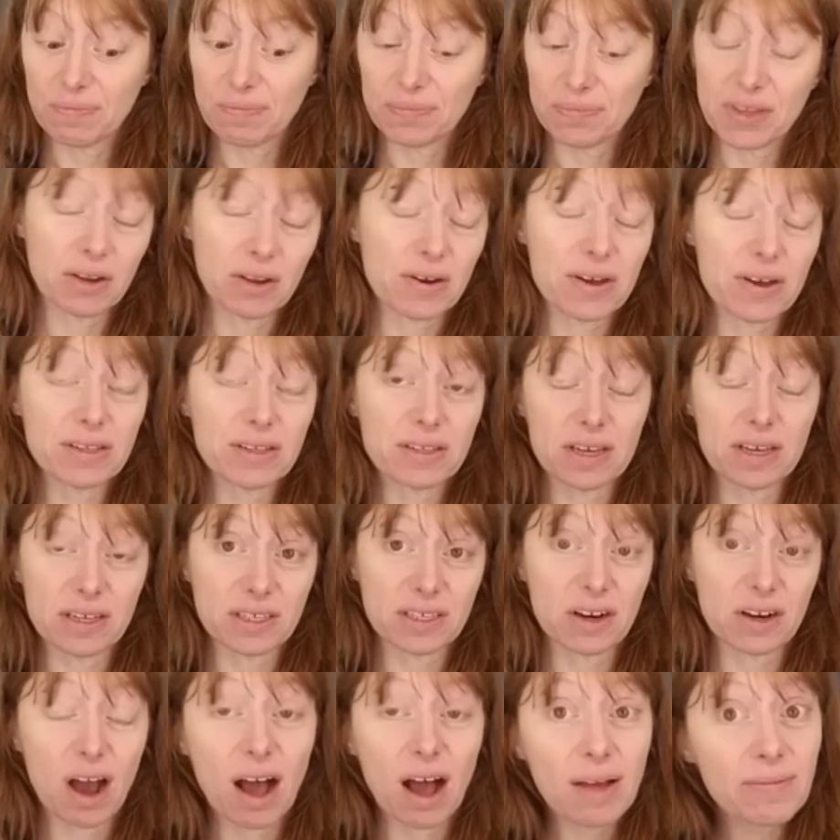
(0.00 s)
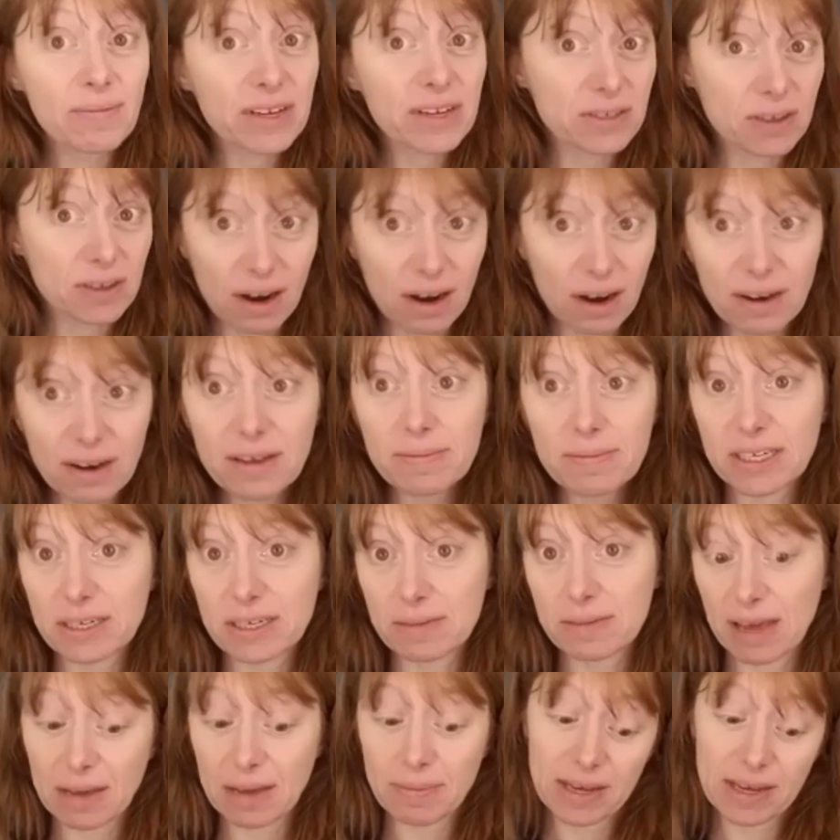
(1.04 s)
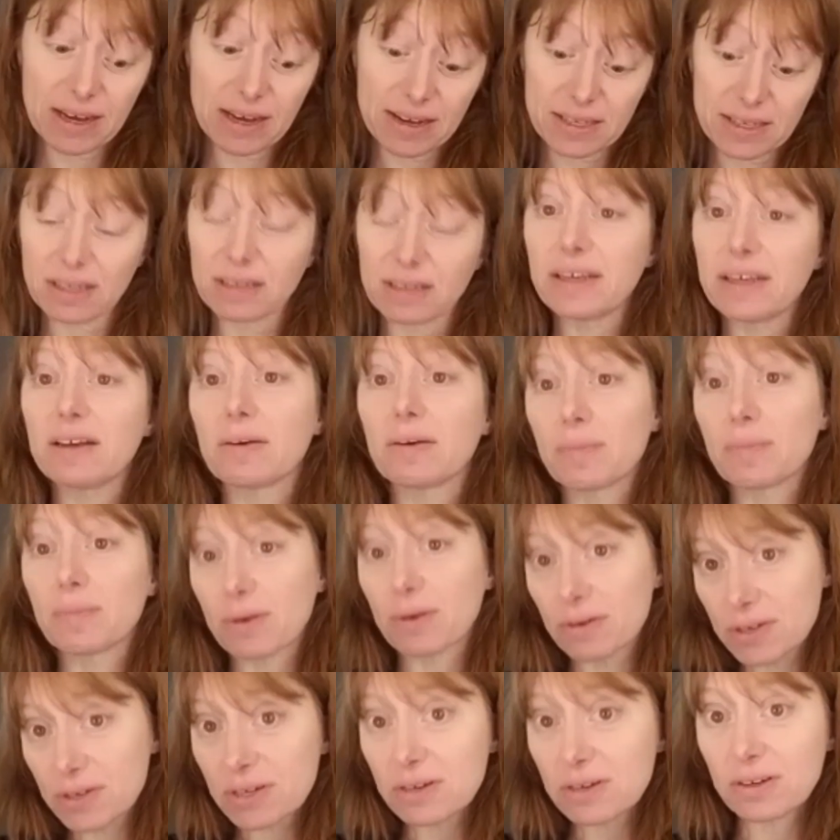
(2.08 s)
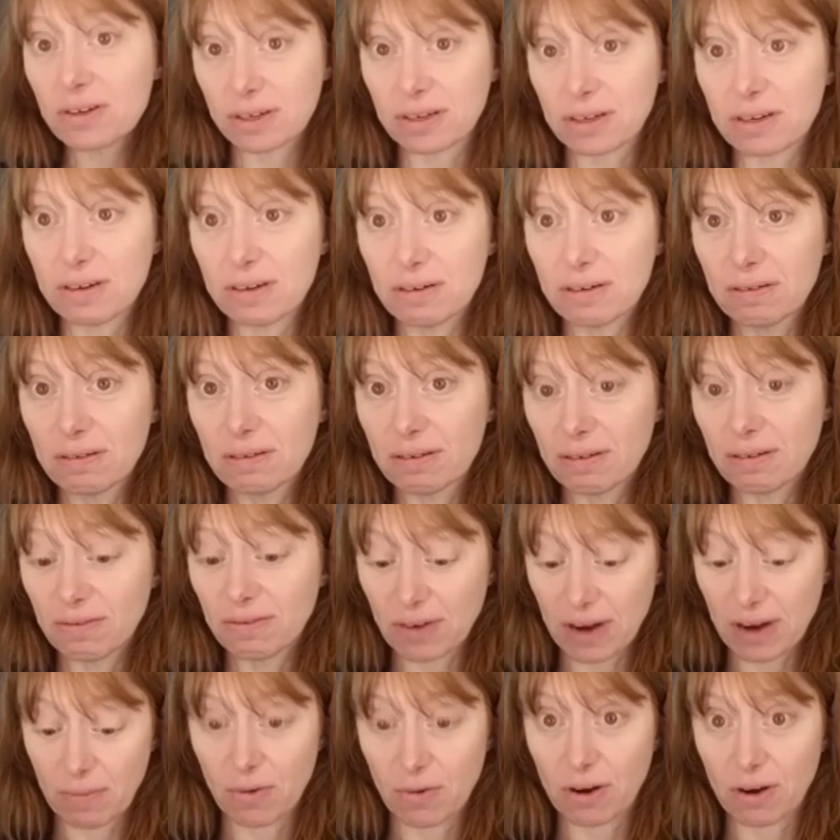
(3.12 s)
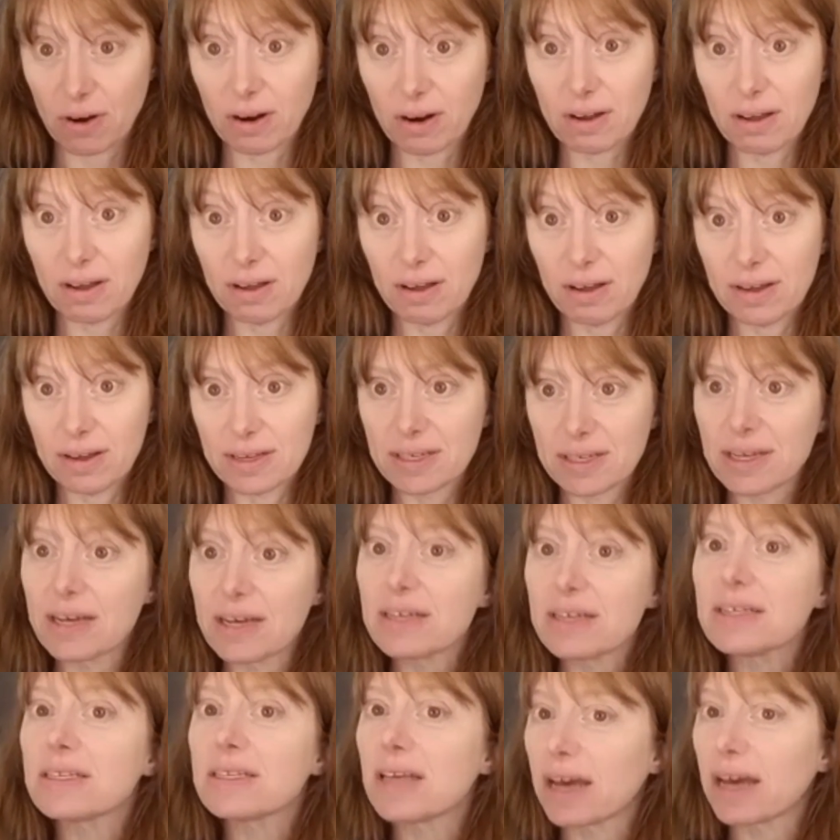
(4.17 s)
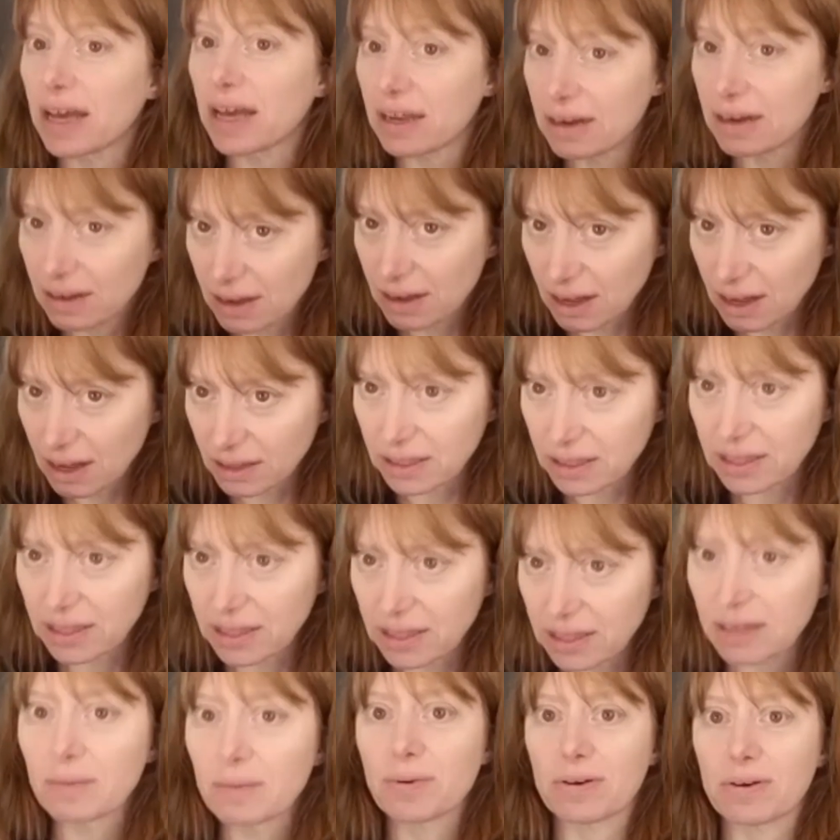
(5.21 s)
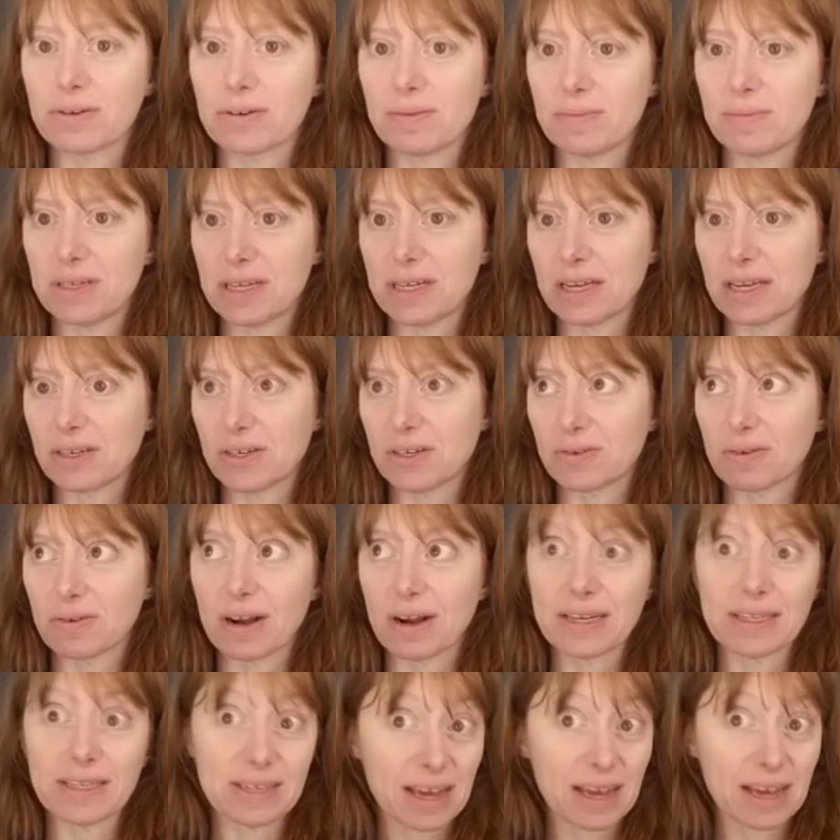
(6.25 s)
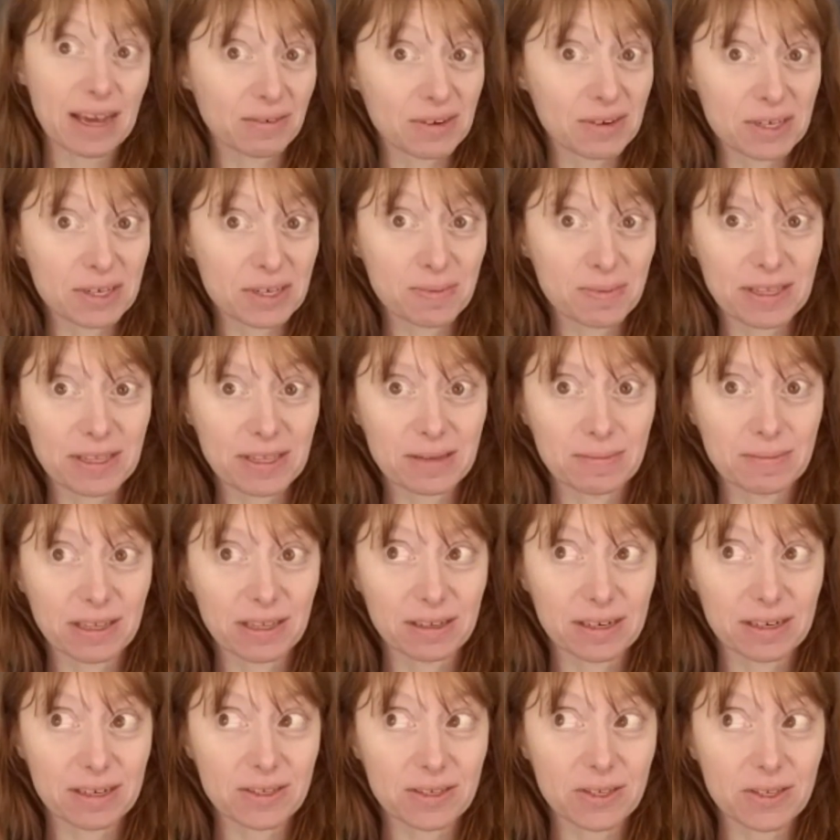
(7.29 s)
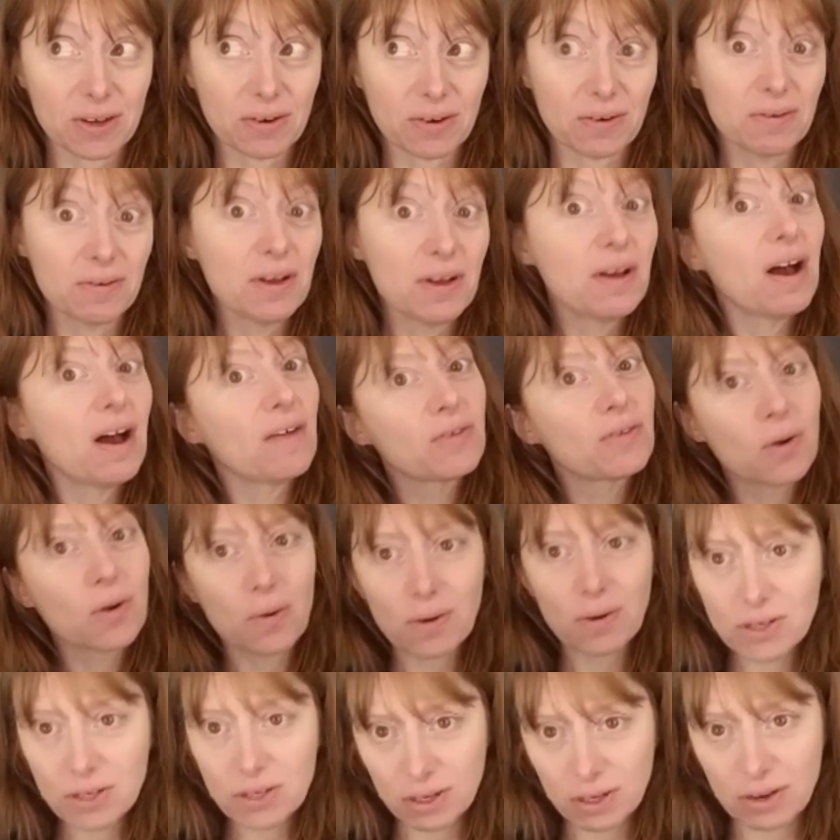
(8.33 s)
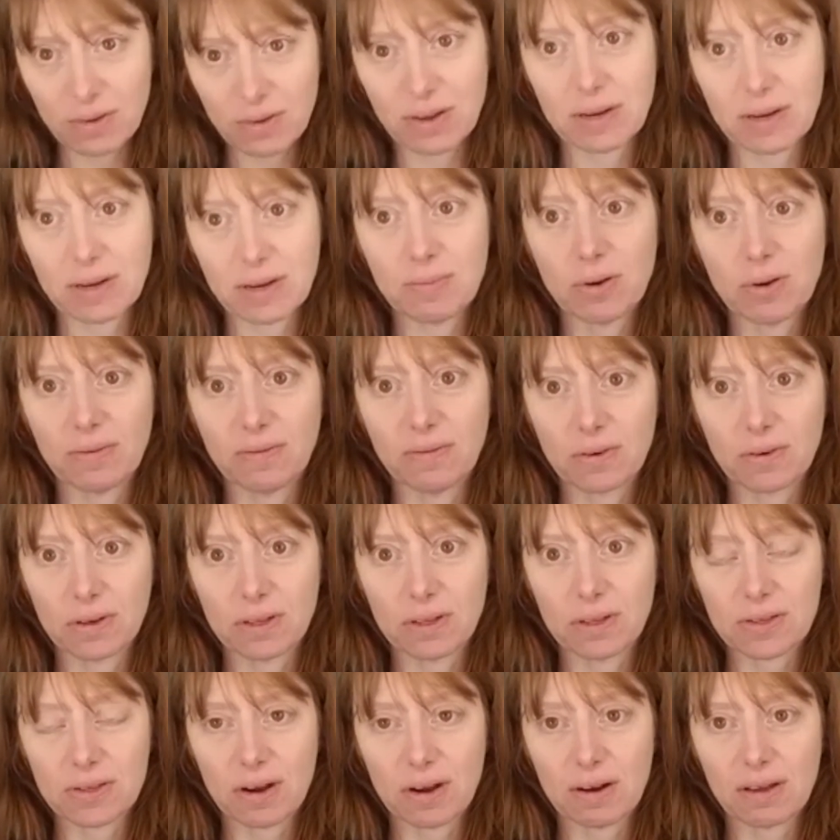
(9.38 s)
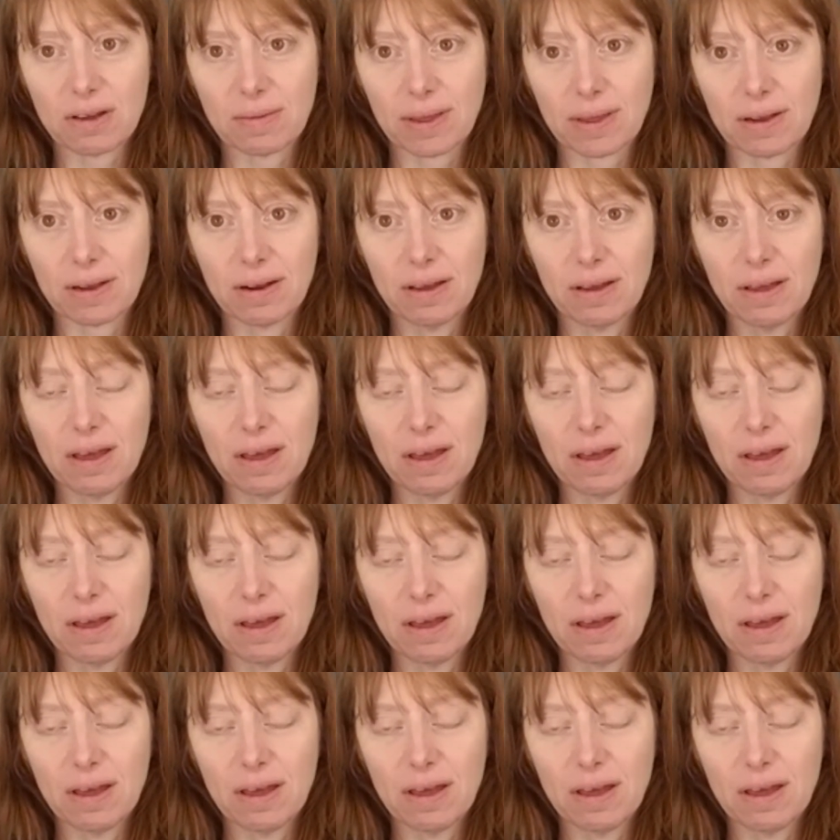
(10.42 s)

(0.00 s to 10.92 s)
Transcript: it's an obvious argument to make because the legal personhood framework says that a legal person possesses rights and responsibilities. So of course they're going to put forward this argument.